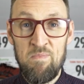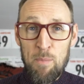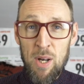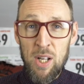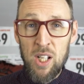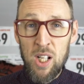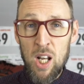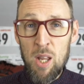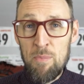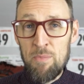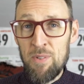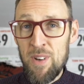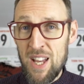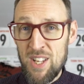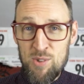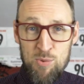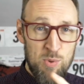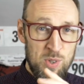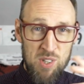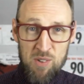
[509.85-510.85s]
My club
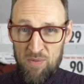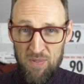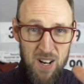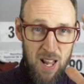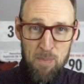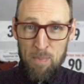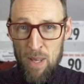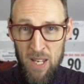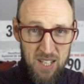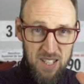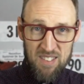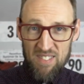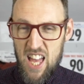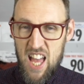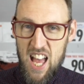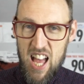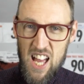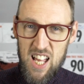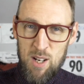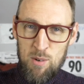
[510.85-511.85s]
vest was a flapping,
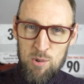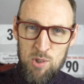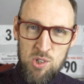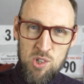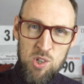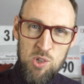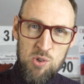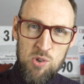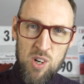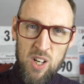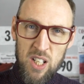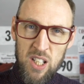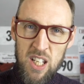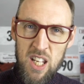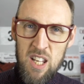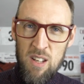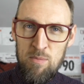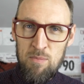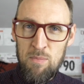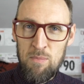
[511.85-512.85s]
and I was just trying to
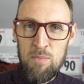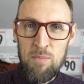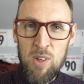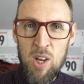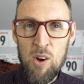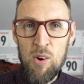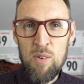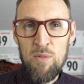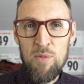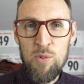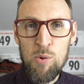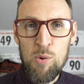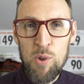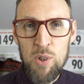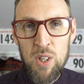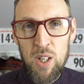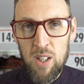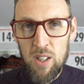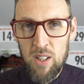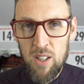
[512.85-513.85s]
keep going
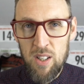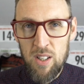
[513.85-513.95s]
forward